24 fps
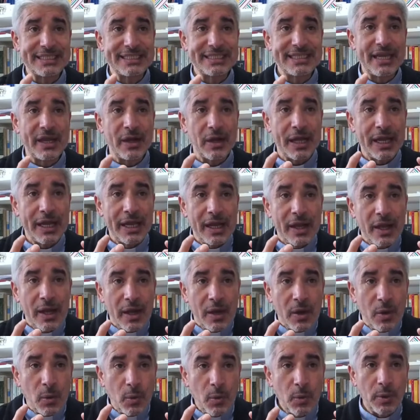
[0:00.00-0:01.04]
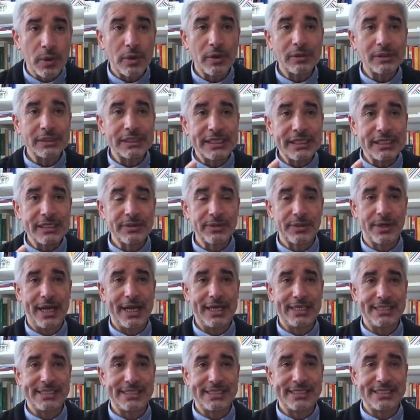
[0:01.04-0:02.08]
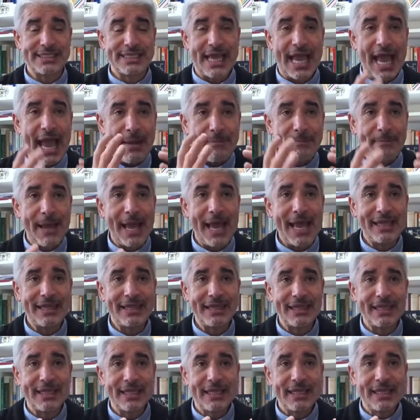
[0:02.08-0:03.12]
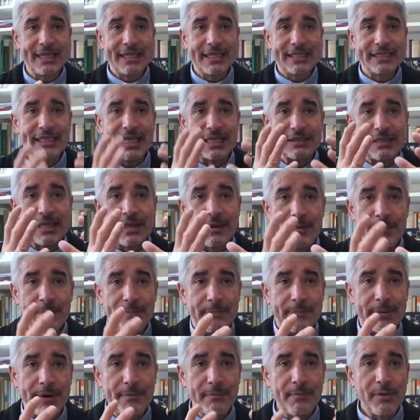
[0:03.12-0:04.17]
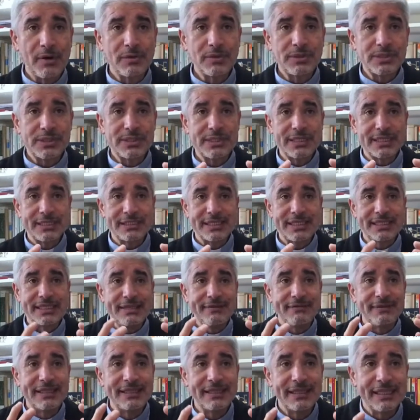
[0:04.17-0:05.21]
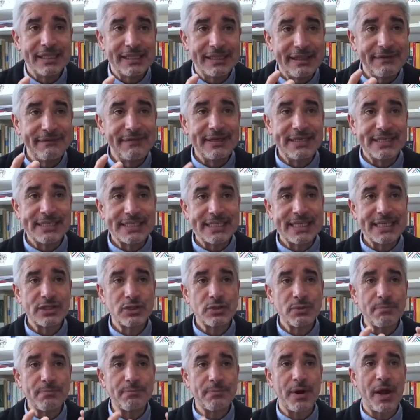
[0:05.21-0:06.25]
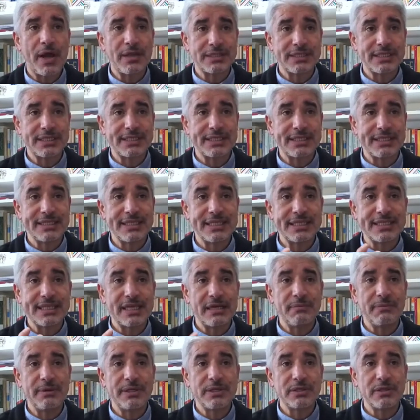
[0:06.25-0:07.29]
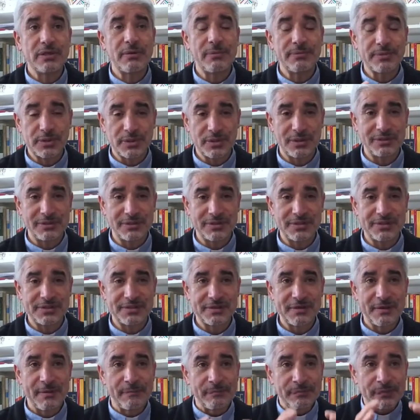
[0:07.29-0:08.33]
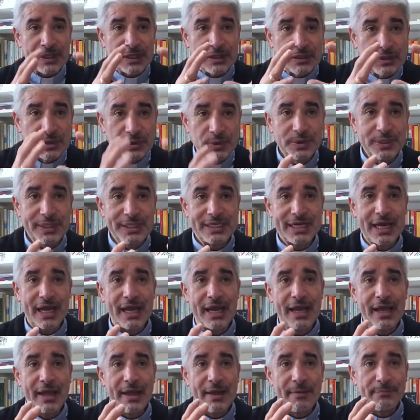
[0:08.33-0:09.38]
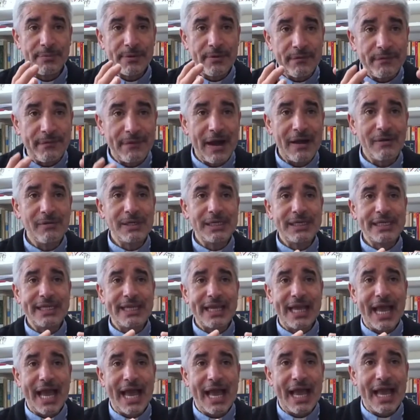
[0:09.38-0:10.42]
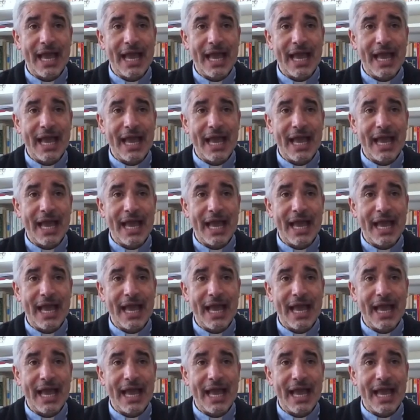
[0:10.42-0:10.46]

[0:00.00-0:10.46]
the world in Christ, a path that promotes the divinization process and the salvation of souls. During a profoundly